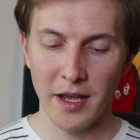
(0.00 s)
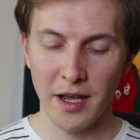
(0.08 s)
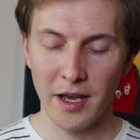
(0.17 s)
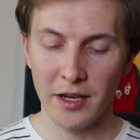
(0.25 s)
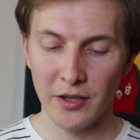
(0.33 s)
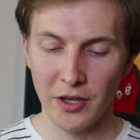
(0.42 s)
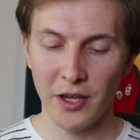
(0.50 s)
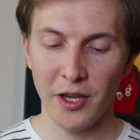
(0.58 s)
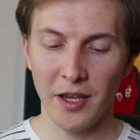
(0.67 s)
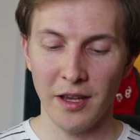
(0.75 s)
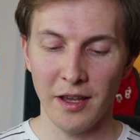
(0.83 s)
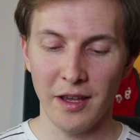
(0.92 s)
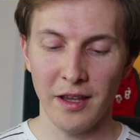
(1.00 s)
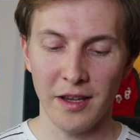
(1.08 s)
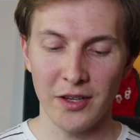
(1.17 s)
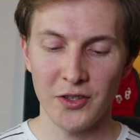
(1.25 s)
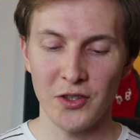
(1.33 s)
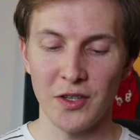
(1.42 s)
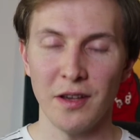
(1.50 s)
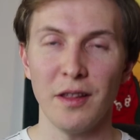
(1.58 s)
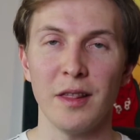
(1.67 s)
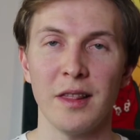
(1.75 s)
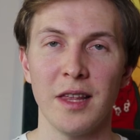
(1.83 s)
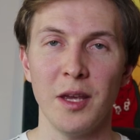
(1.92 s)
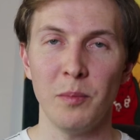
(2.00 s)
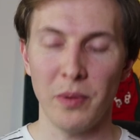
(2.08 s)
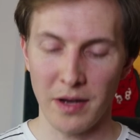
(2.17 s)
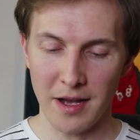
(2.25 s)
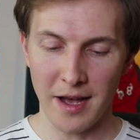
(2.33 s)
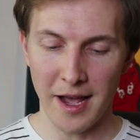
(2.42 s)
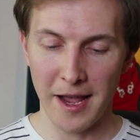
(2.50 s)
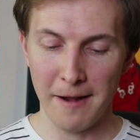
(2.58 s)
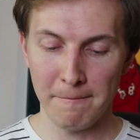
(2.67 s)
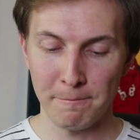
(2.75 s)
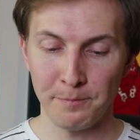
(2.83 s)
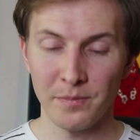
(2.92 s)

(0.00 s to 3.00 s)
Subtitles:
And here is the pie.